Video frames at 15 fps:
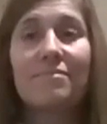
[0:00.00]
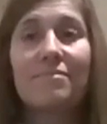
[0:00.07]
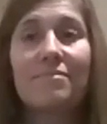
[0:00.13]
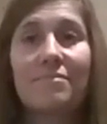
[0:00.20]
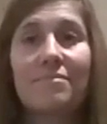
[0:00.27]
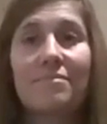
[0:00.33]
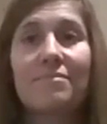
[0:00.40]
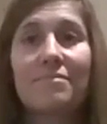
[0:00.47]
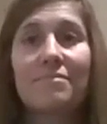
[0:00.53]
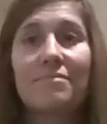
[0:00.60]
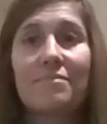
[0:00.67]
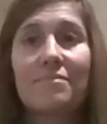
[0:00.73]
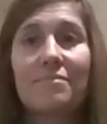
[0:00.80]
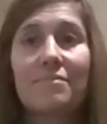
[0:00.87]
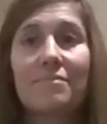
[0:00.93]

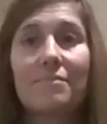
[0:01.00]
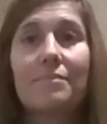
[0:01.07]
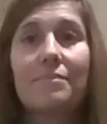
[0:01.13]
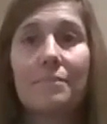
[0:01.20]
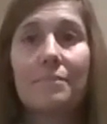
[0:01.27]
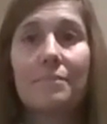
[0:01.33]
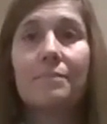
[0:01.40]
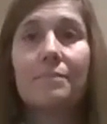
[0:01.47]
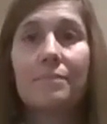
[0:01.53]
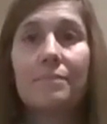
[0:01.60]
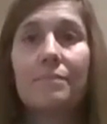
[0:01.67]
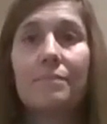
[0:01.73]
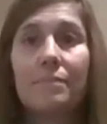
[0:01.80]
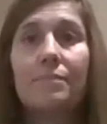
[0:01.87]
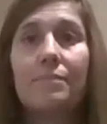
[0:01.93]

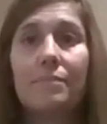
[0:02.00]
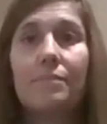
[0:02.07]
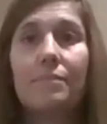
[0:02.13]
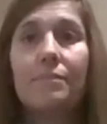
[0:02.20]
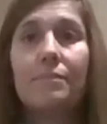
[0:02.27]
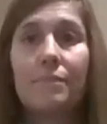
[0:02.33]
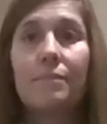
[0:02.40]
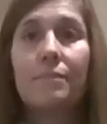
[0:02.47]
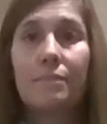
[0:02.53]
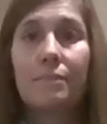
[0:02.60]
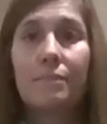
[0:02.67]
(not speaking)